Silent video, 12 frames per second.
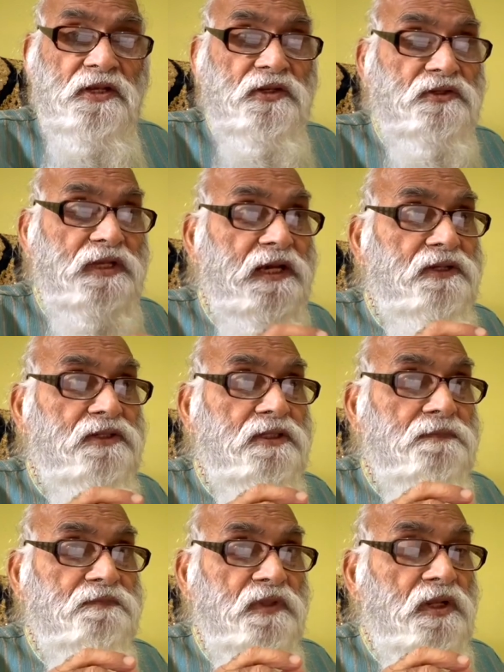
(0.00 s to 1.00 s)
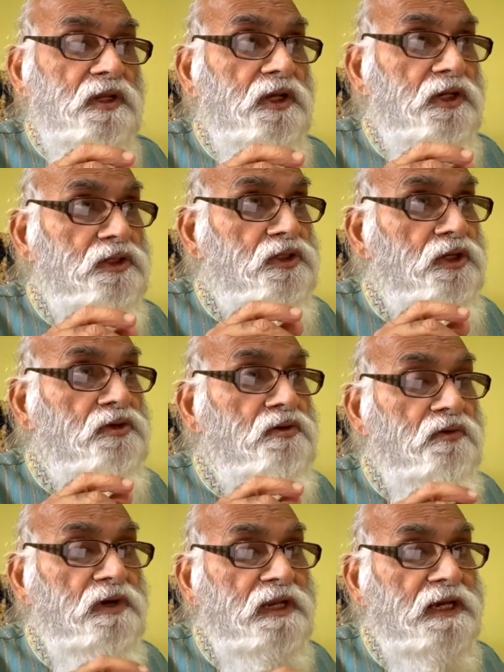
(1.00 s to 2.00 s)
Sex is the
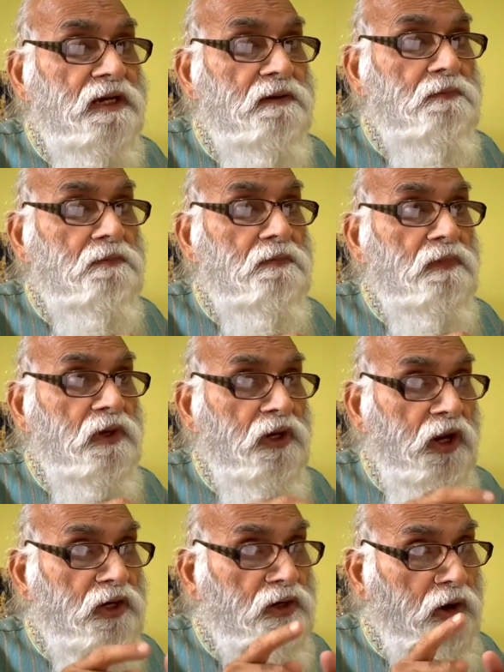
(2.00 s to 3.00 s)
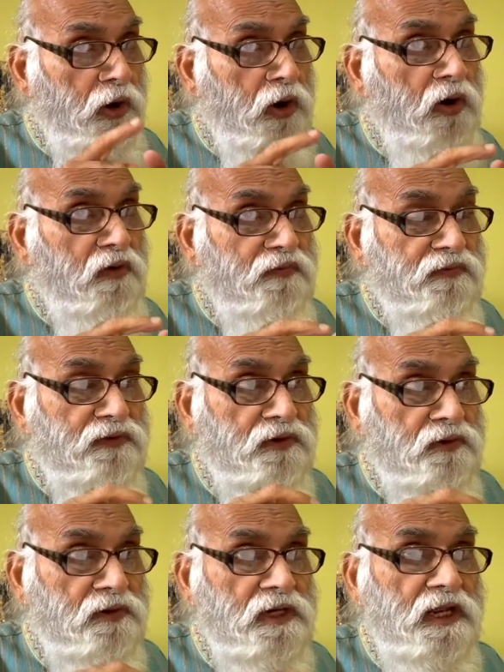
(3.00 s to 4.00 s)
union not of,
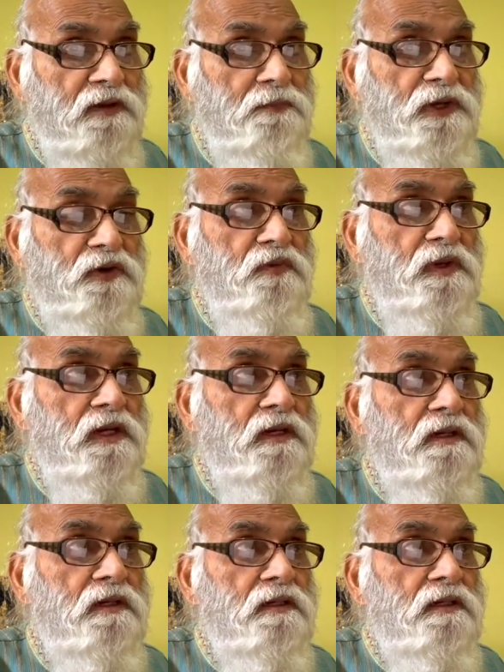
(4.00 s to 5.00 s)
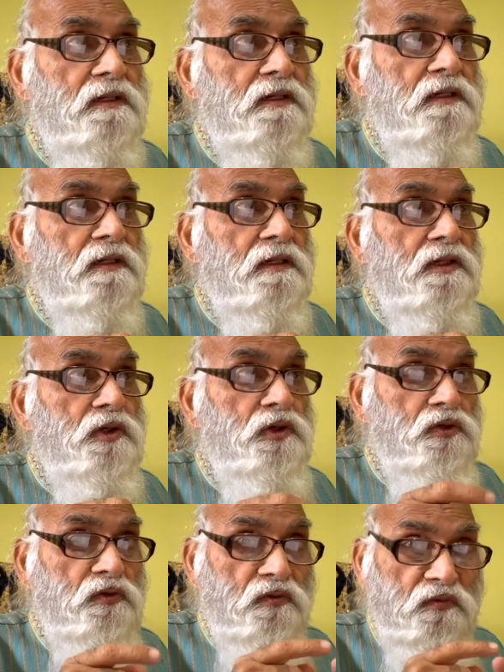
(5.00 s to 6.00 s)
union between
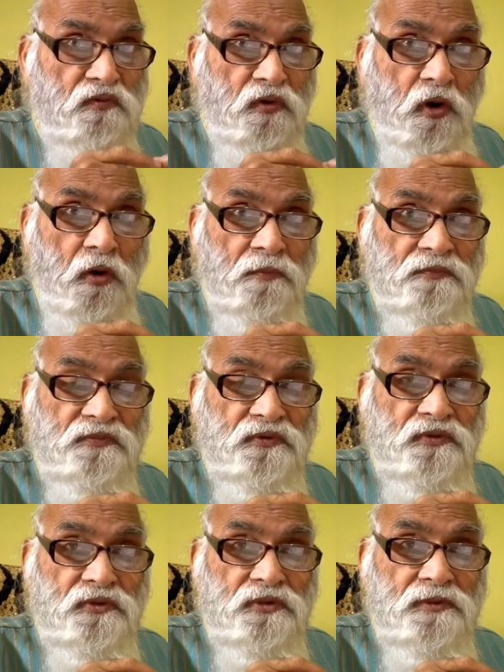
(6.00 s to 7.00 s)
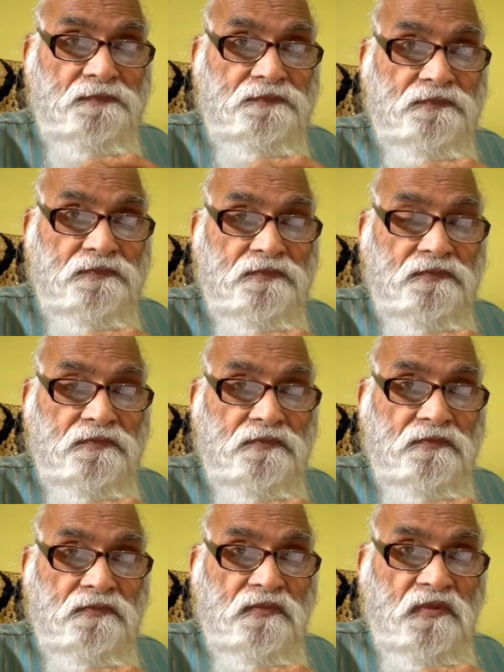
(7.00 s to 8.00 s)
two forms.
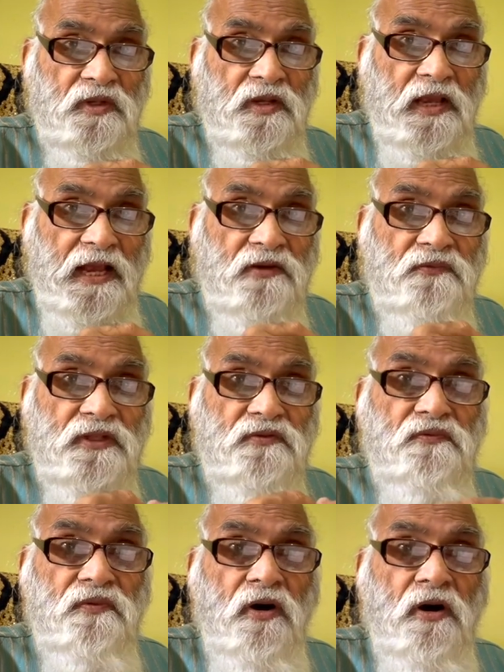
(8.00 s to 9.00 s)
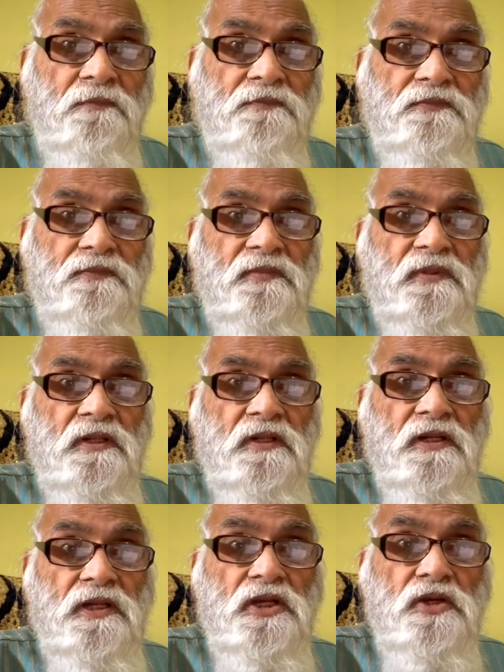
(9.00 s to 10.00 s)
And with form,
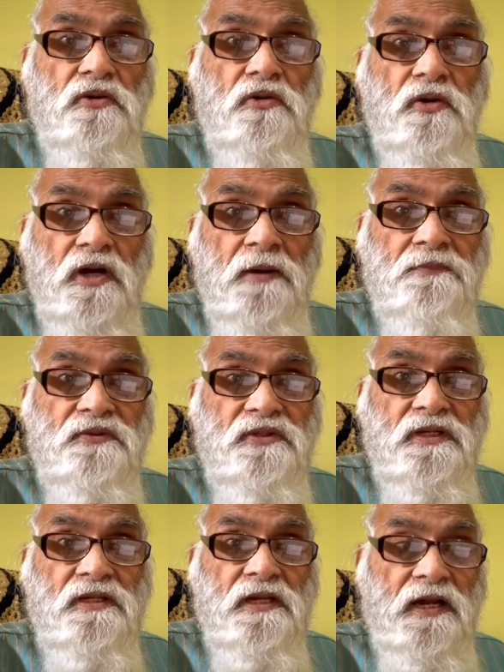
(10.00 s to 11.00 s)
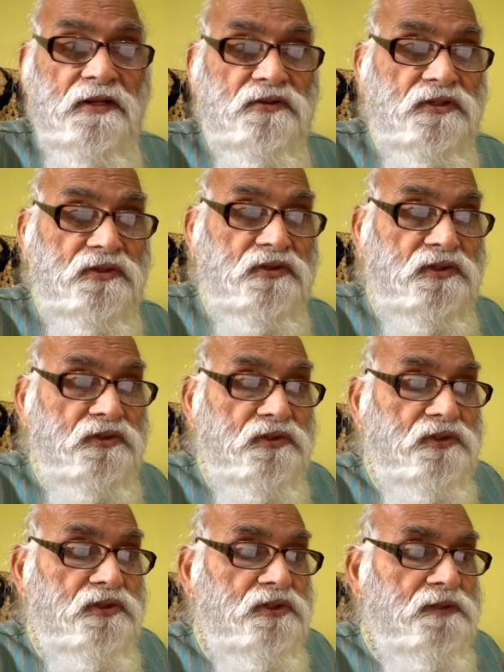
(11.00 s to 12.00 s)
ego comes into
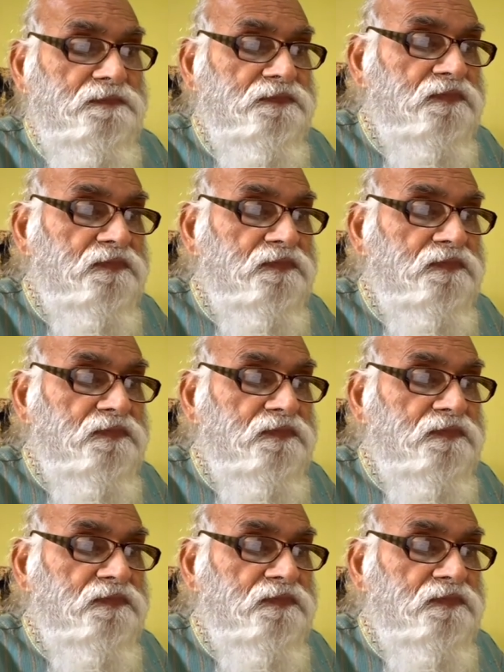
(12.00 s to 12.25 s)
existence.